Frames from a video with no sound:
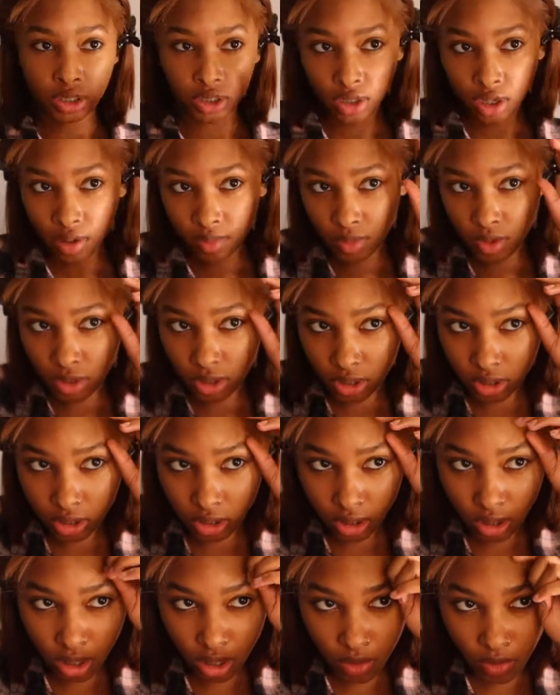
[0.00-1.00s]
I'm going to
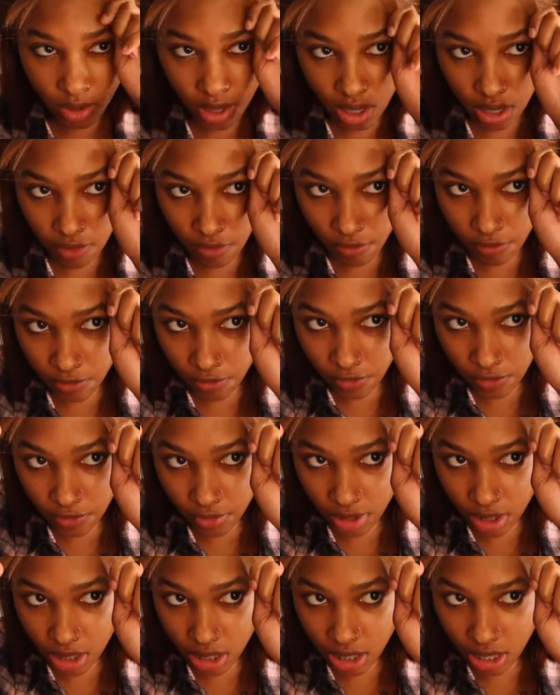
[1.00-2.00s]
go in and
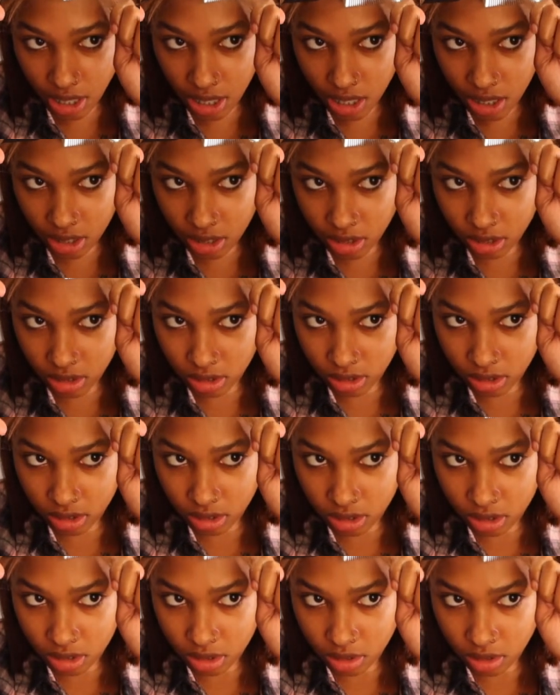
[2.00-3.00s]
flat.
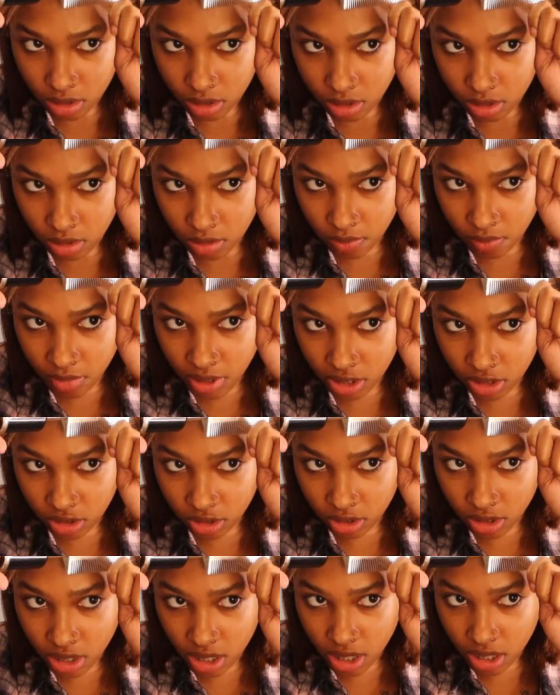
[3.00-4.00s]
Make
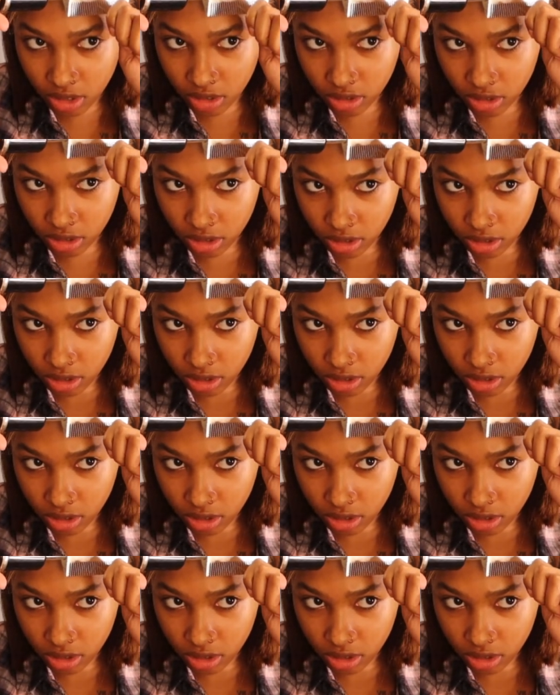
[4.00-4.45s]
sure that is